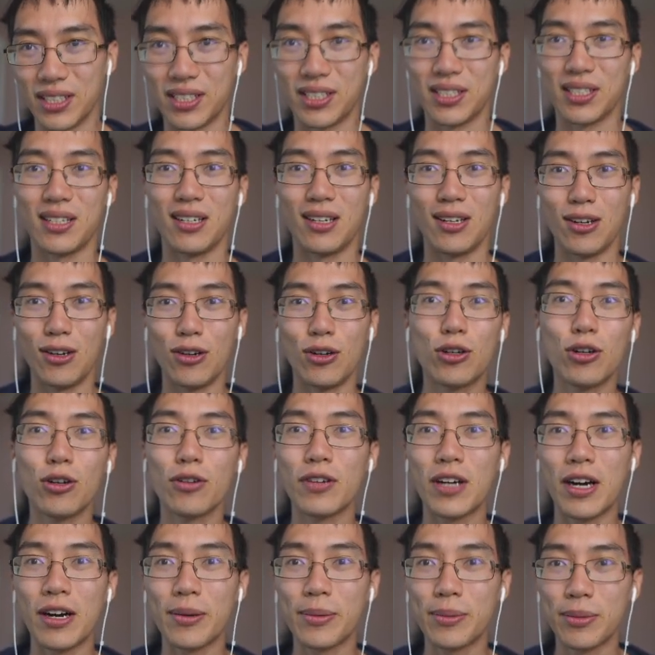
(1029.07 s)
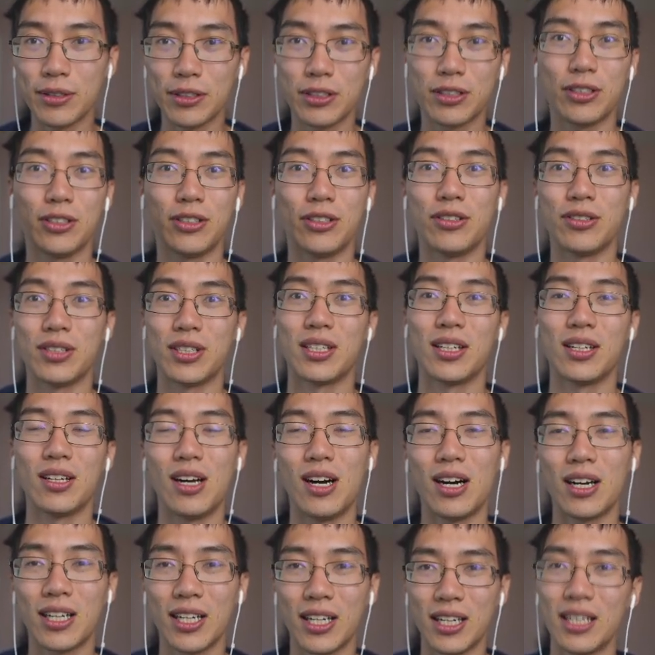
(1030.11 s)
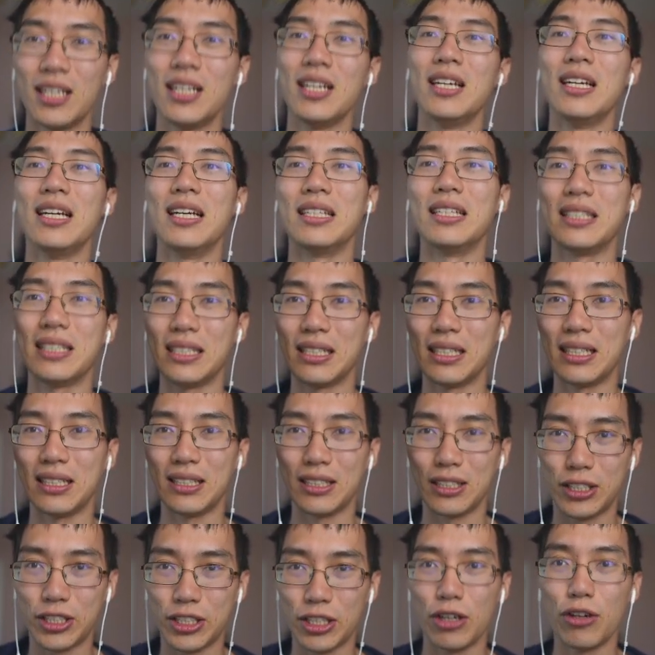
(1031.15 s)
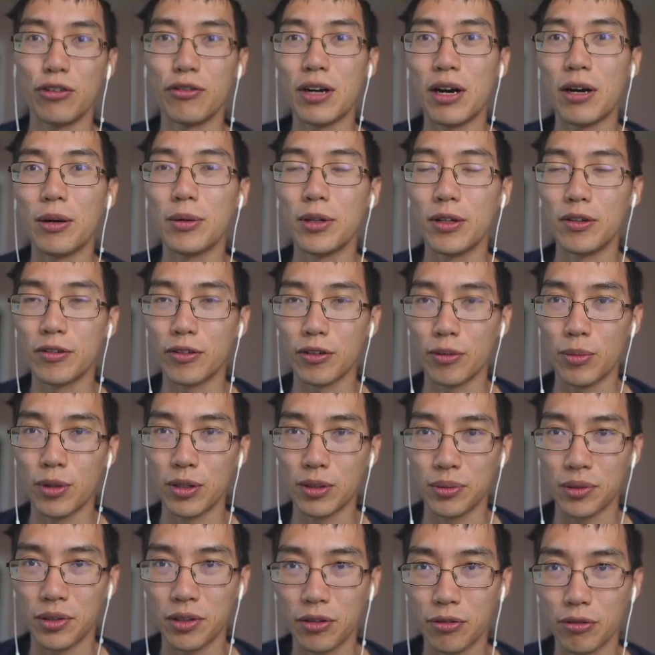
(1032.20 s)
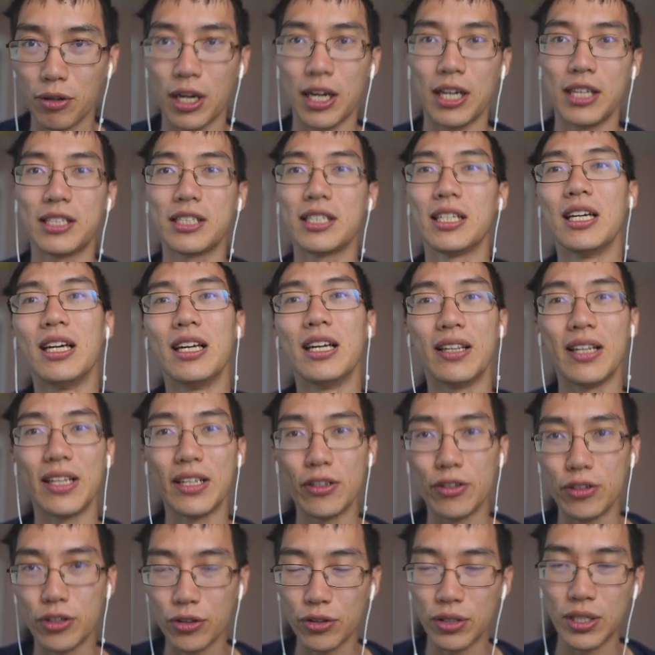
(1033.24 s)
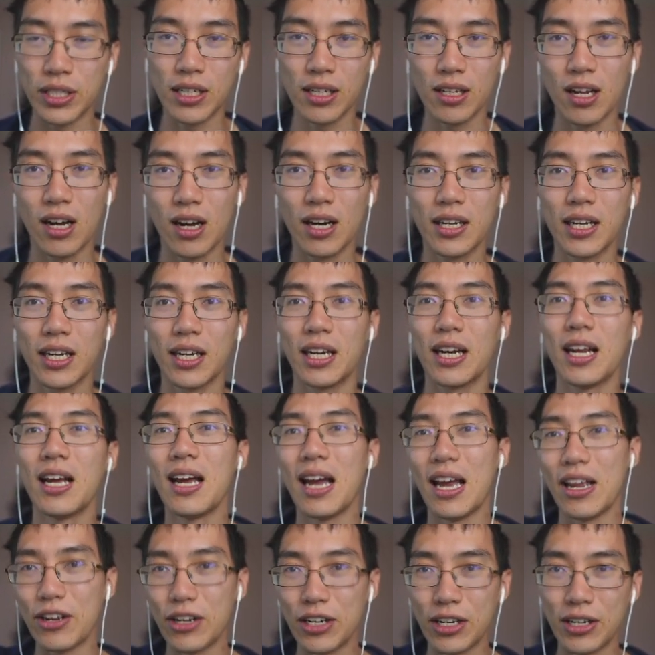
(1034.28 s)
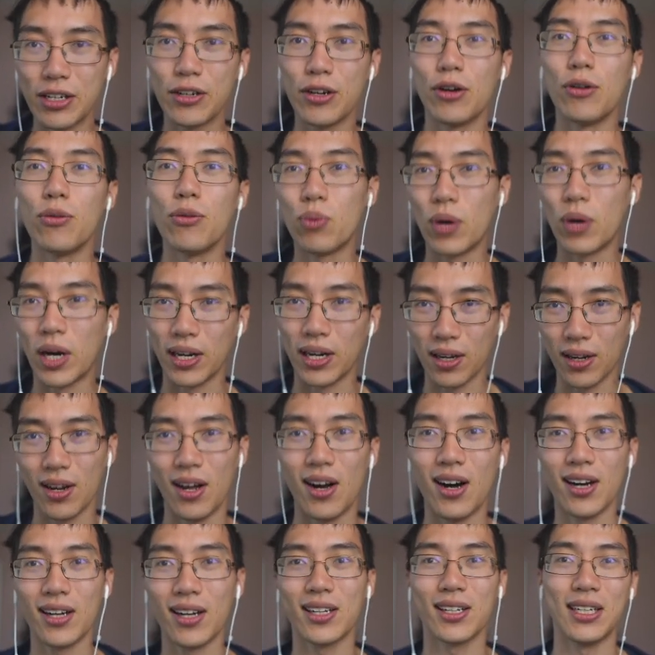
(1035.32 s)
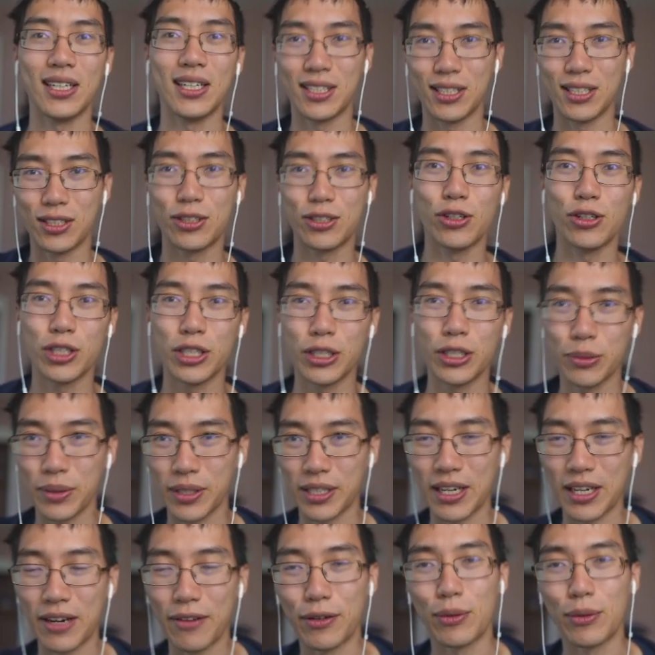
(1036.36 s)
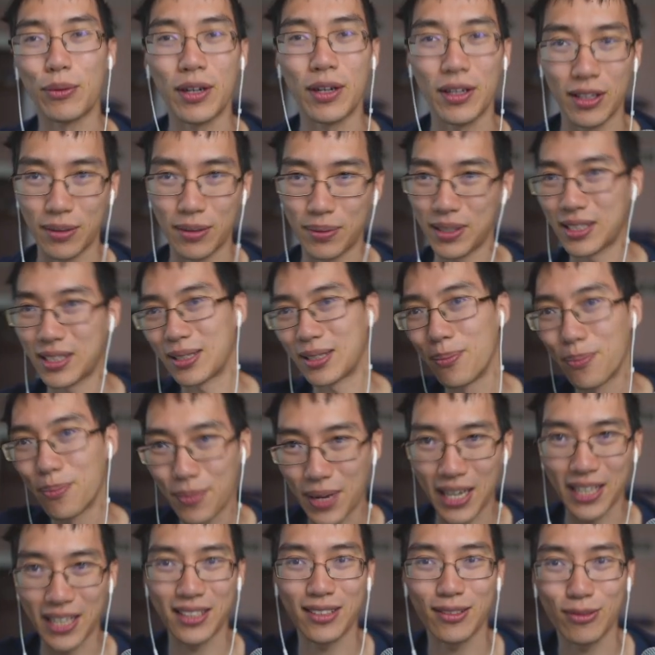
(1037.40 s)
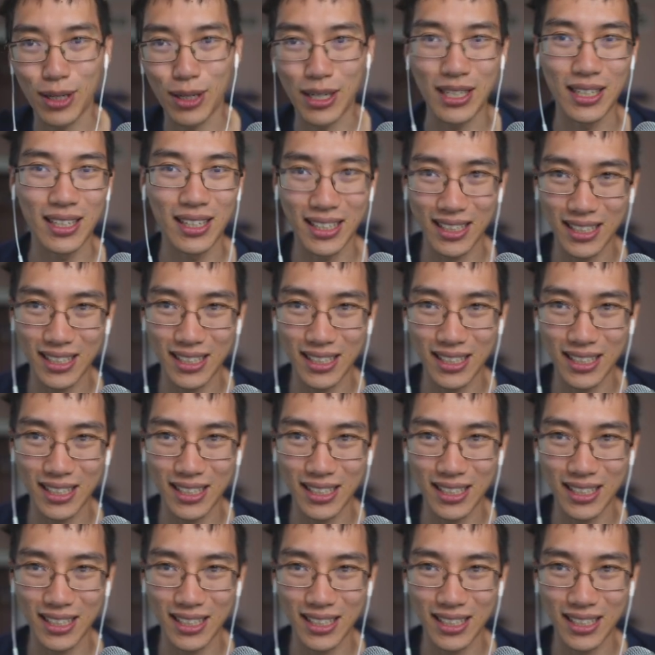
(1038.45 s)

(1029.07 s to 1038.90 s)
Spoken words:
Is it a local variable, so you don't need to lock it? Is it a shared variable over multiple threads? Then you do need to lock it, and you need to know what lock is associated with every one of them. It's a mess, right?